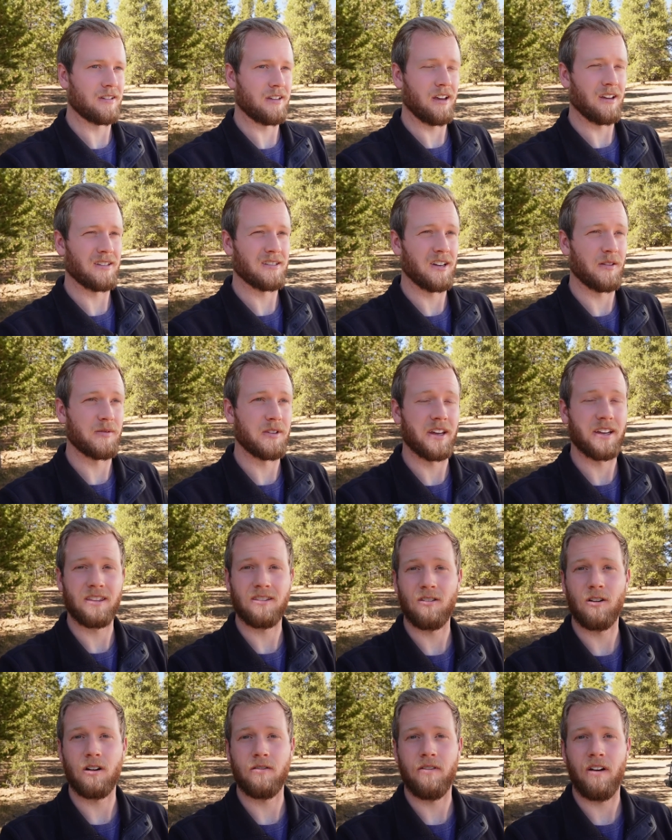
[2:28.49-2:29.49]
gusts up to like
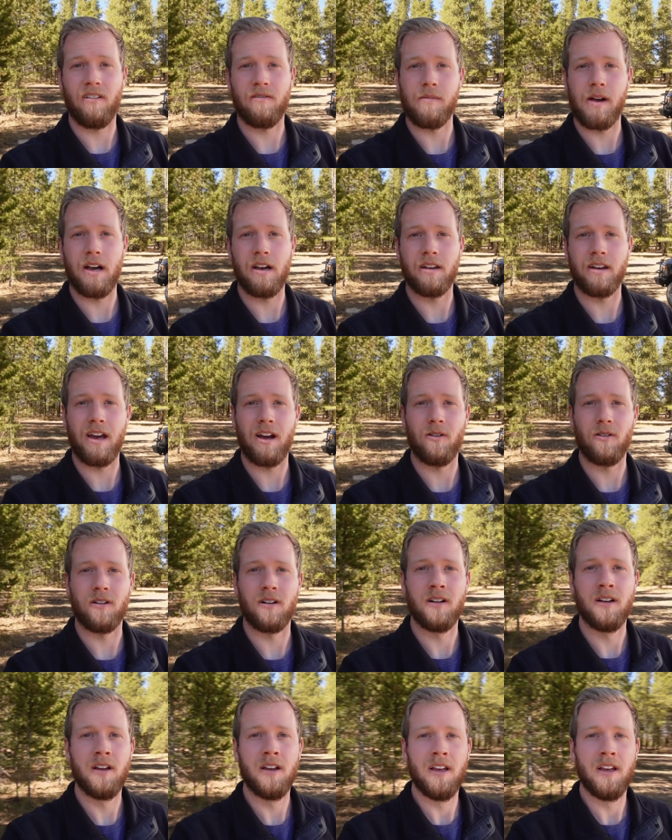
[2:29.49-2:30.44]
35 miles an hour.